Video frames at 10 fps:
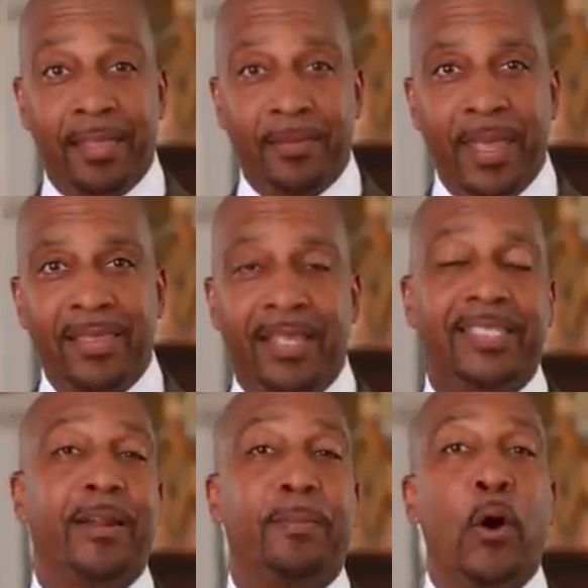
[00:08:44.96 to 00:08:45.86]
them. They
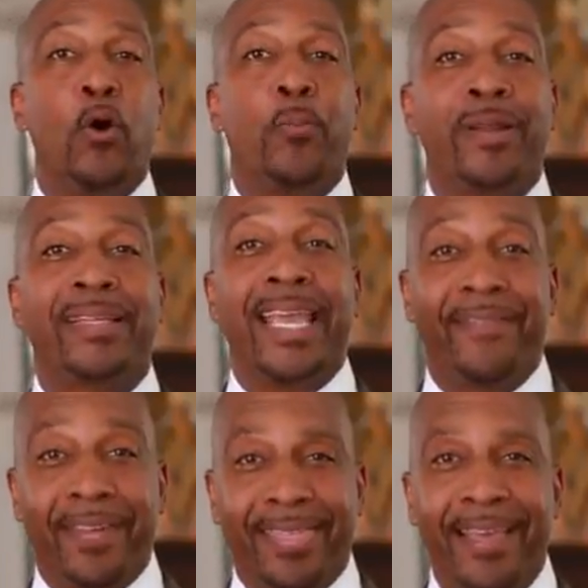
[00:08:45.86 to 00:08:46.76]
say the bold print
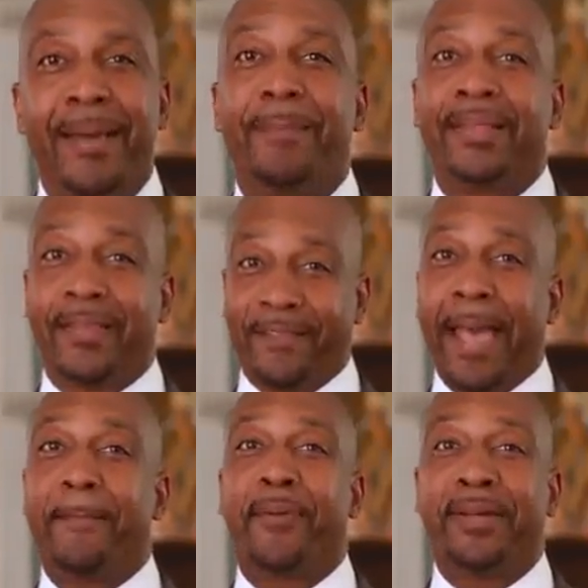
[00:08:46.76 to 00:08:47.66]
giveth, but the
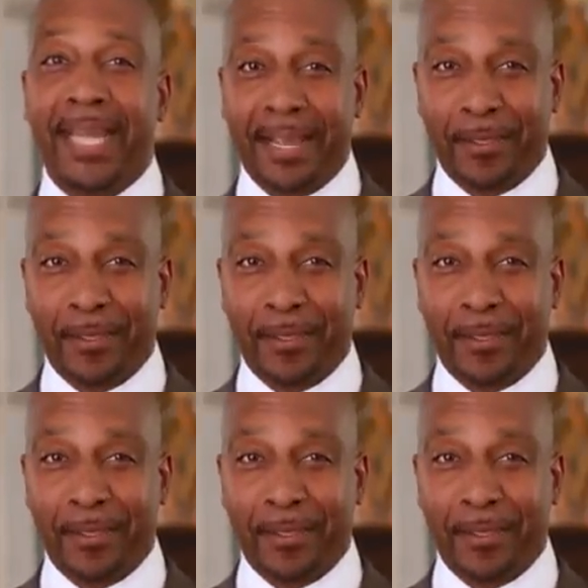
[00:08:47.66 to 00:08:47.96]
fine print taketh